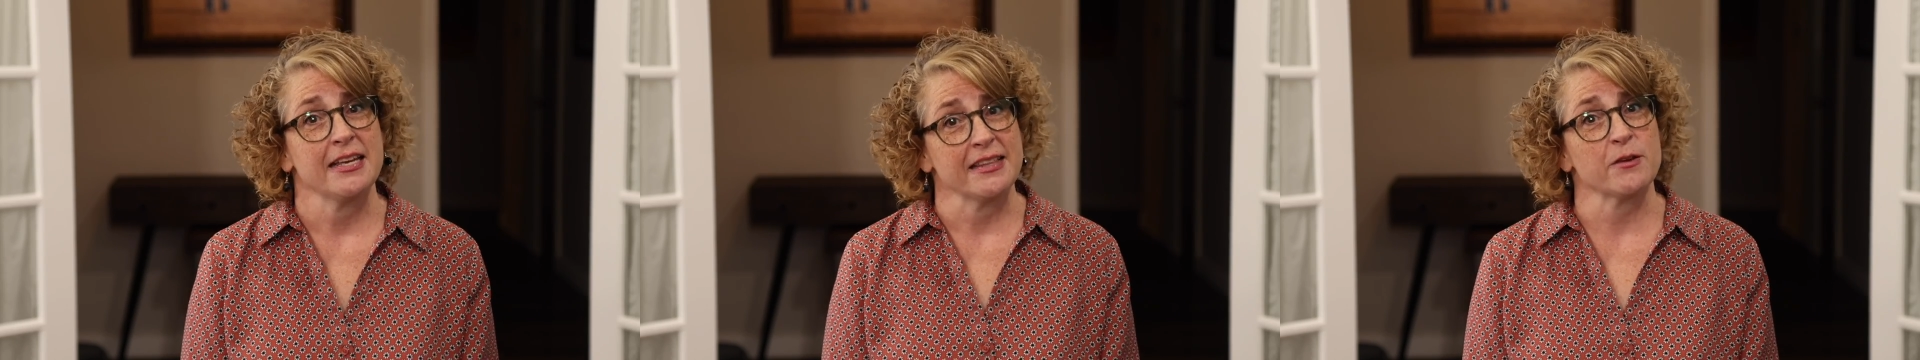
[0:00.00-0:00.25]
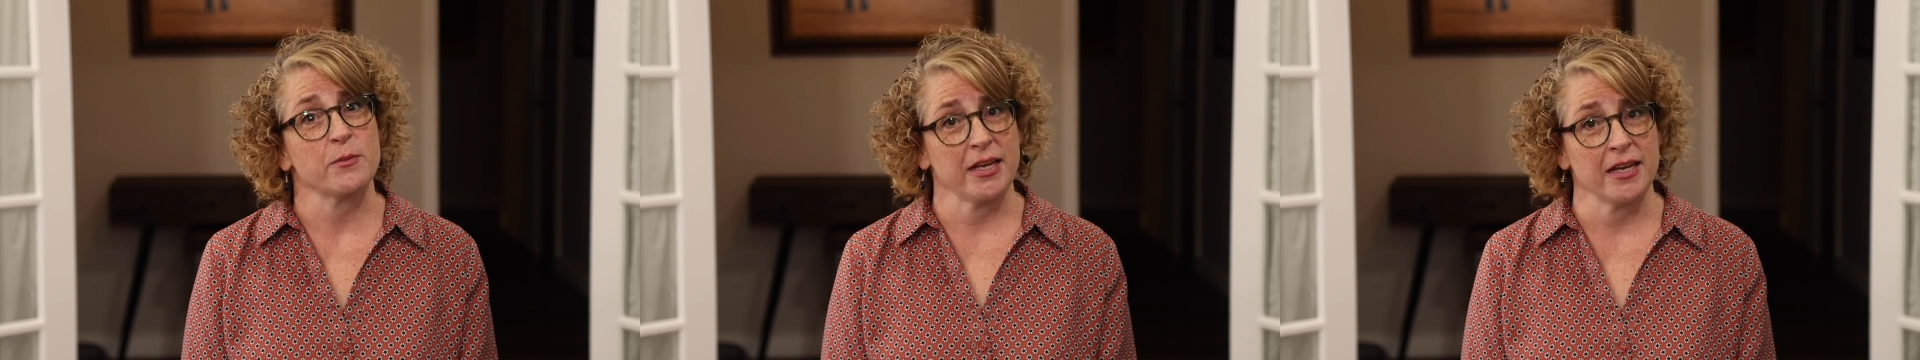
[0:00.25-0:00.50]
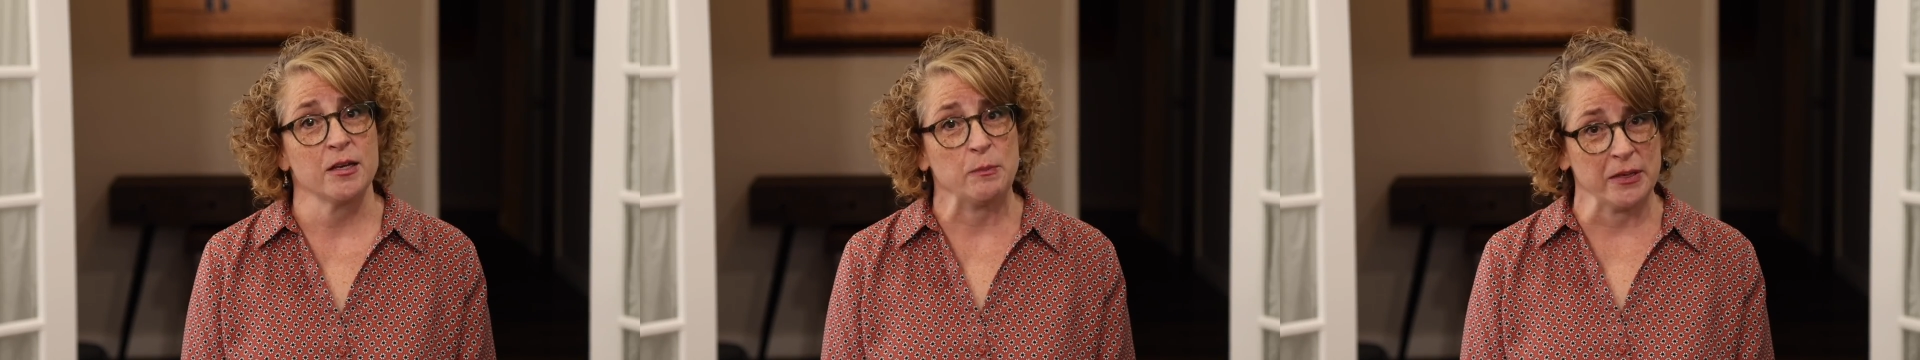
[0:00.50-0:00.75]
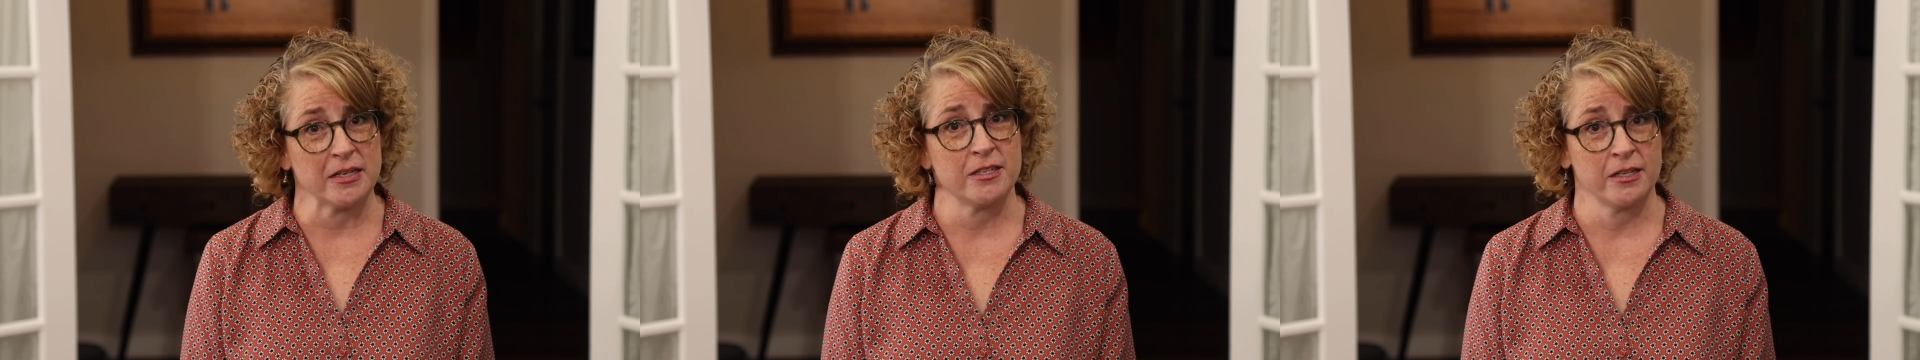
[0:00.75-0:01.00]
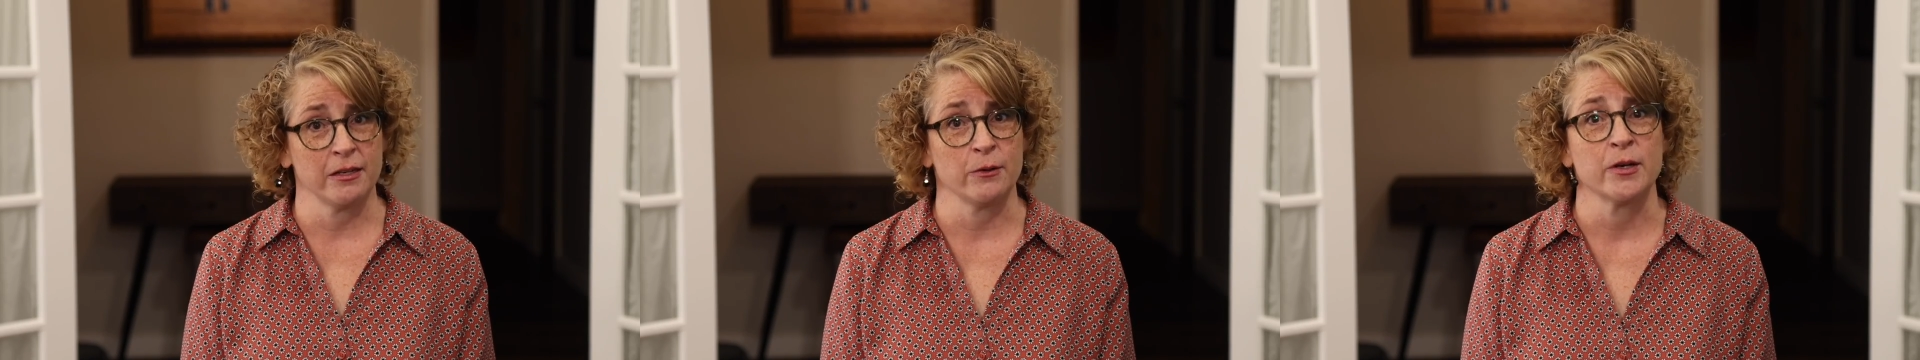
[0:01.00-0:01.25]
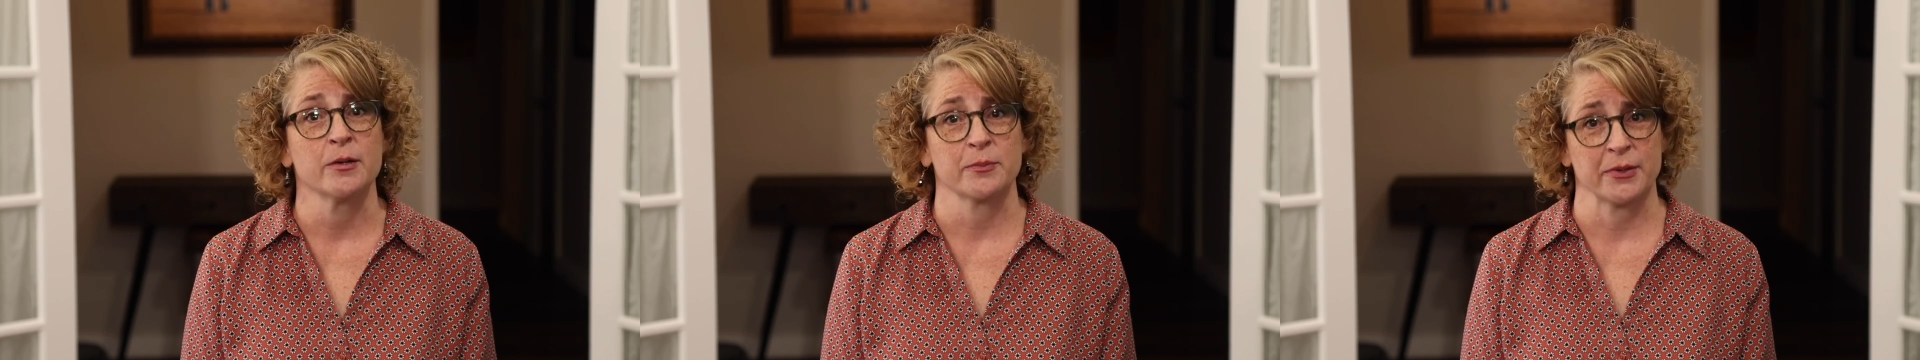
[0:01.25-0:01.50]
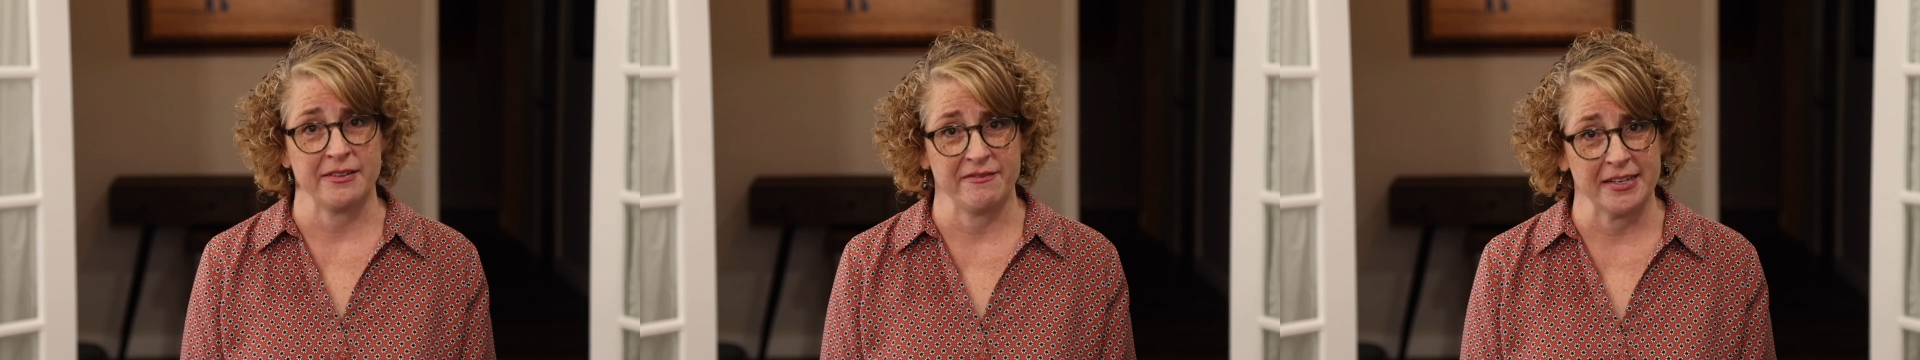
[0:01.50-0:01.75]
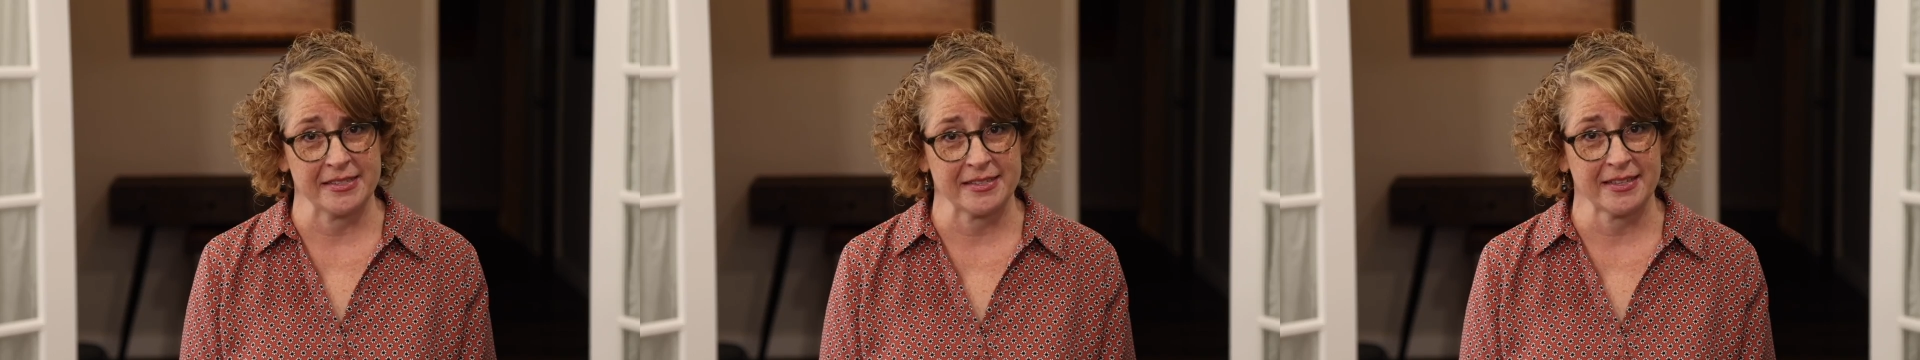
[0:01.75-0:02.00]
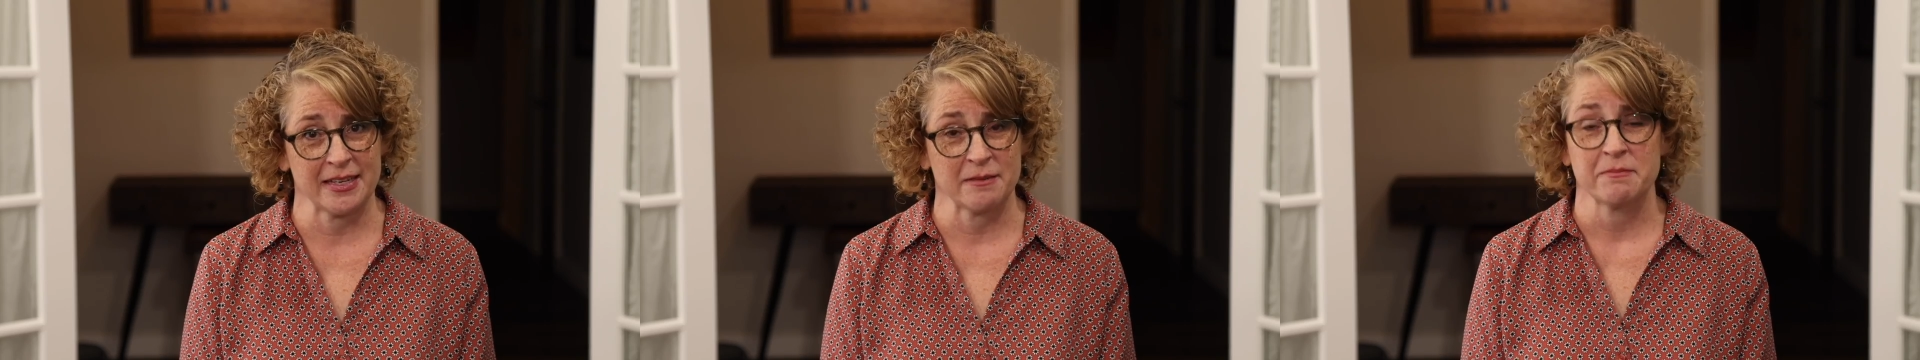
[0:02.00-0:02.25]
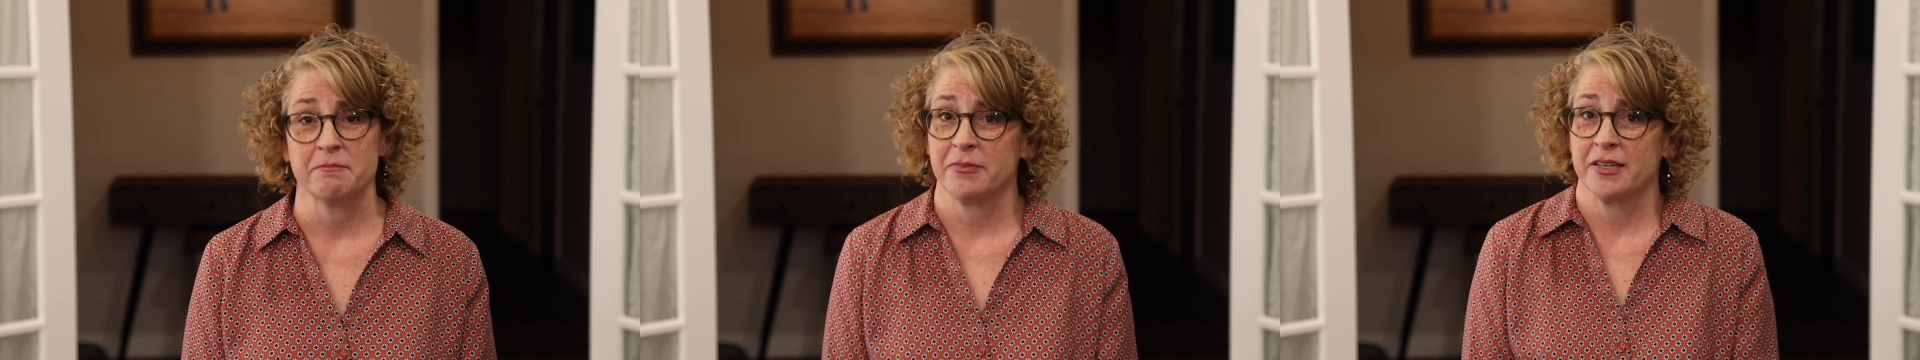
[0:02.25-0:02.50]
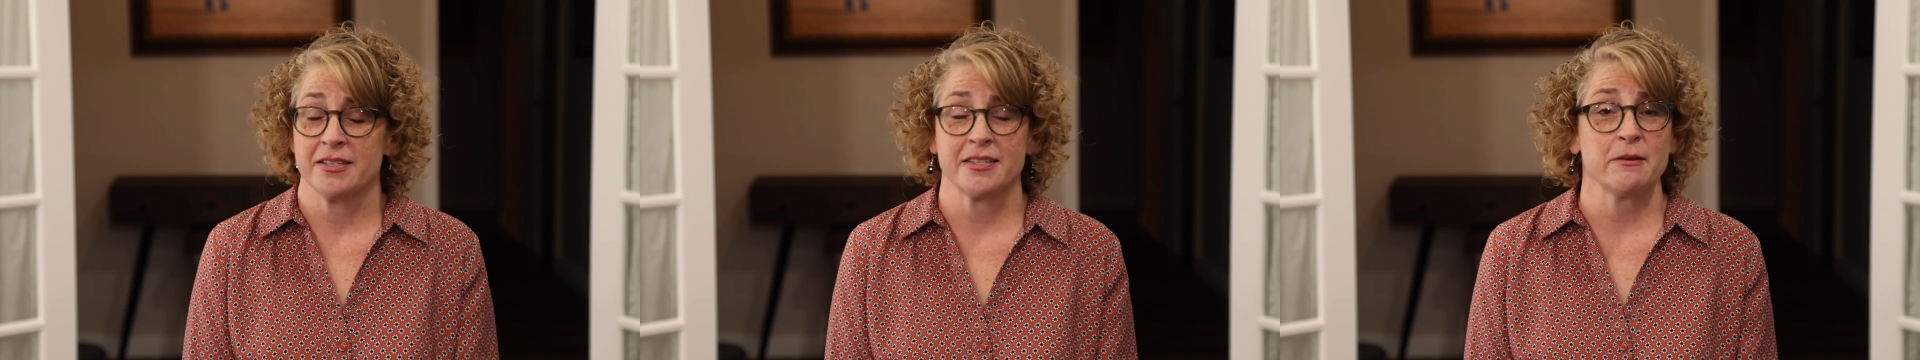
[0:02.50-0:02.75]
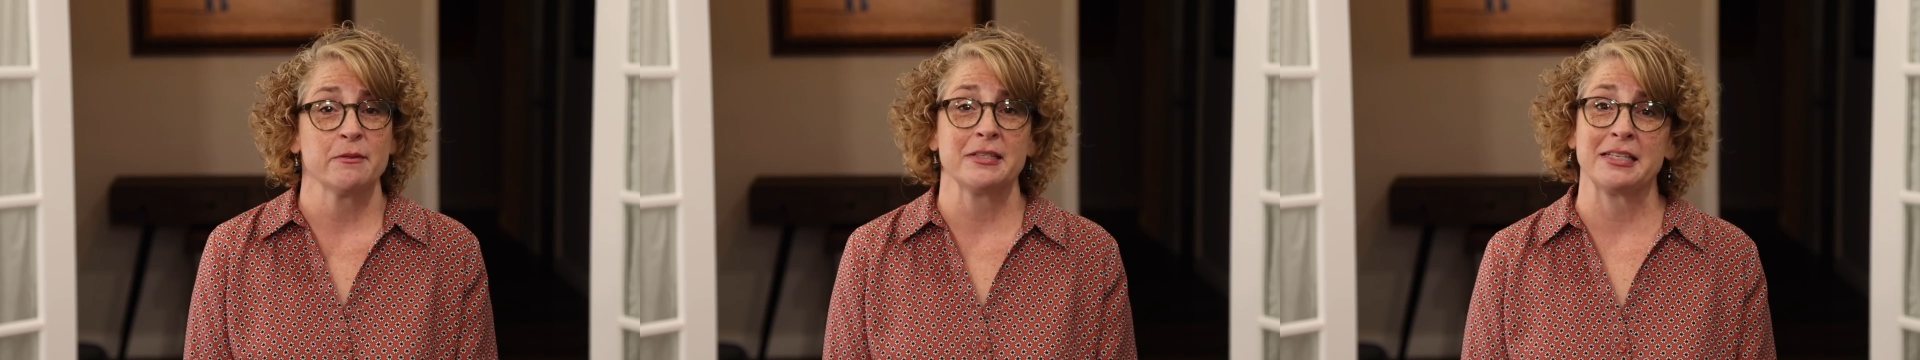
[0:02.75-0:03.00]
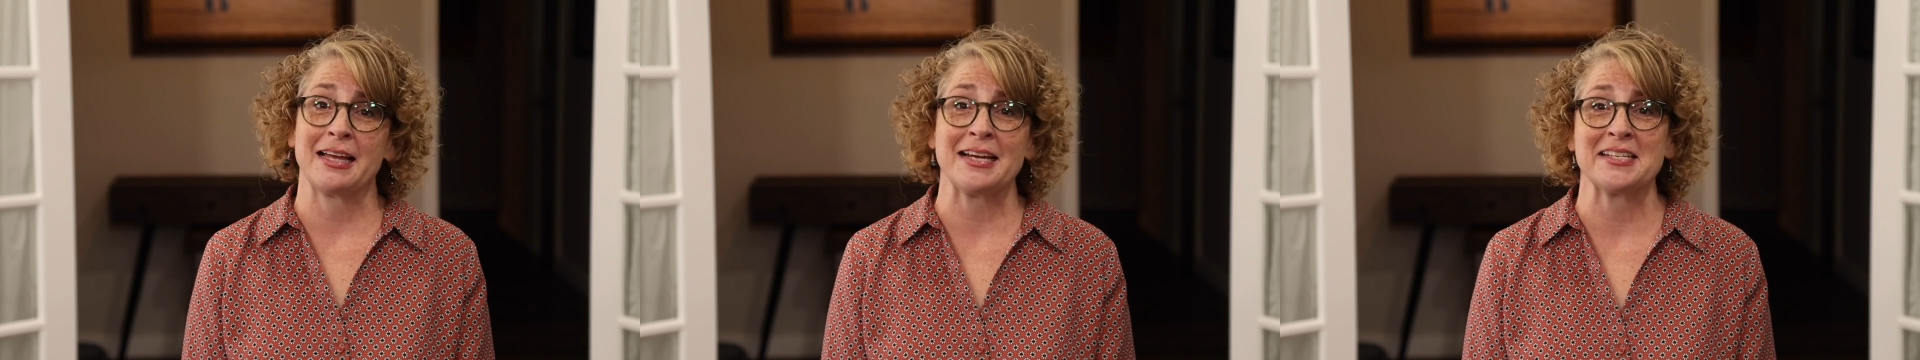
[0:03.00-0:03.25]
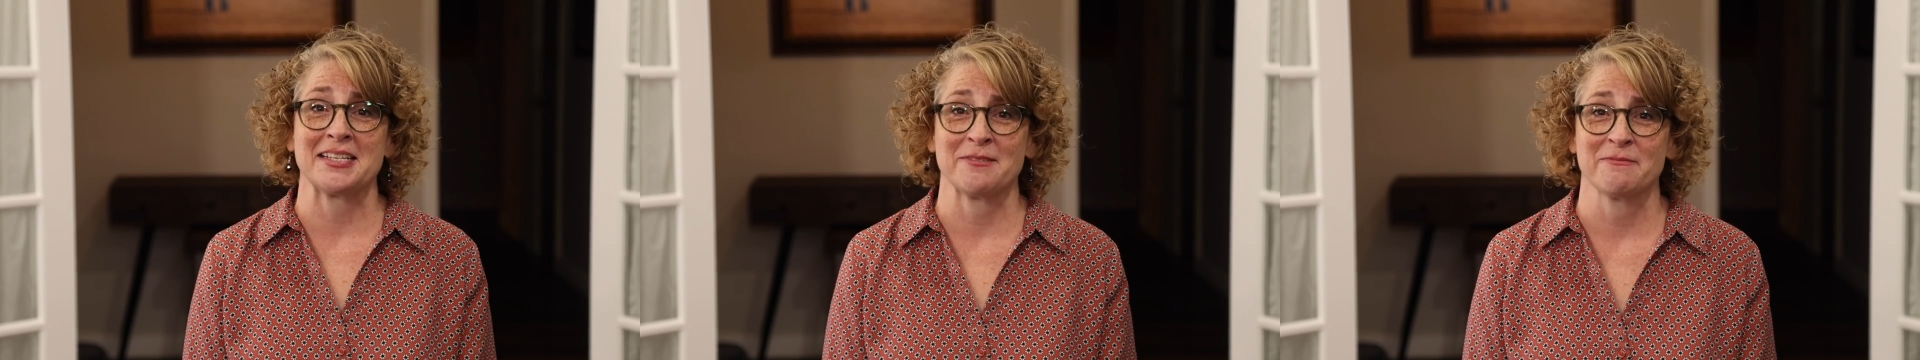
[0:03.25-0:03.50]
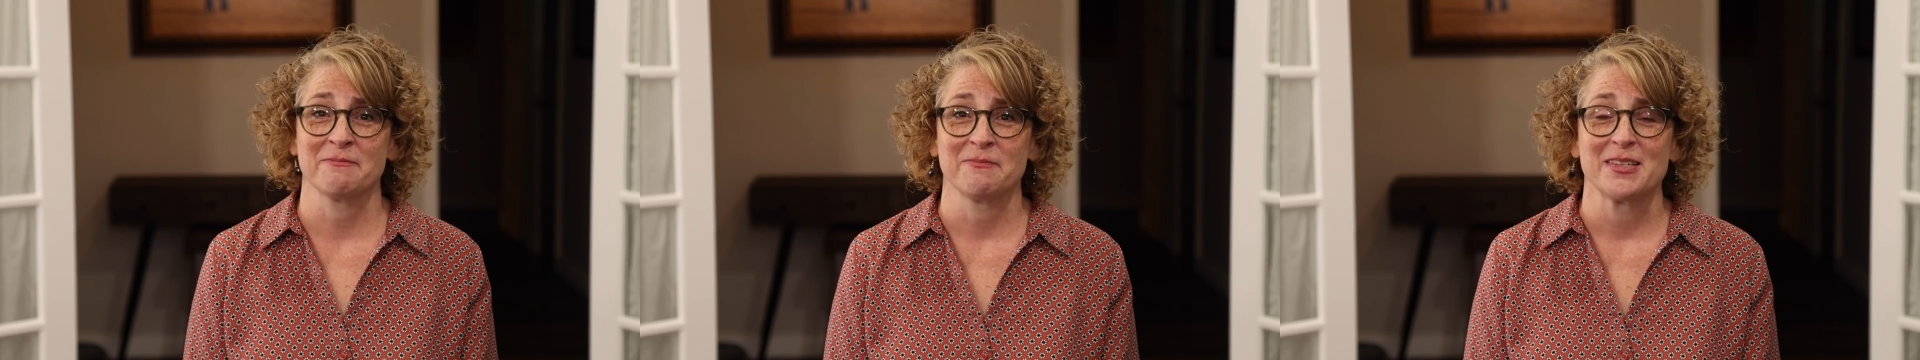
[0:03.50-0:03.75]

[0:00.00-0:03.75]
that we had been to previously because he really liked it.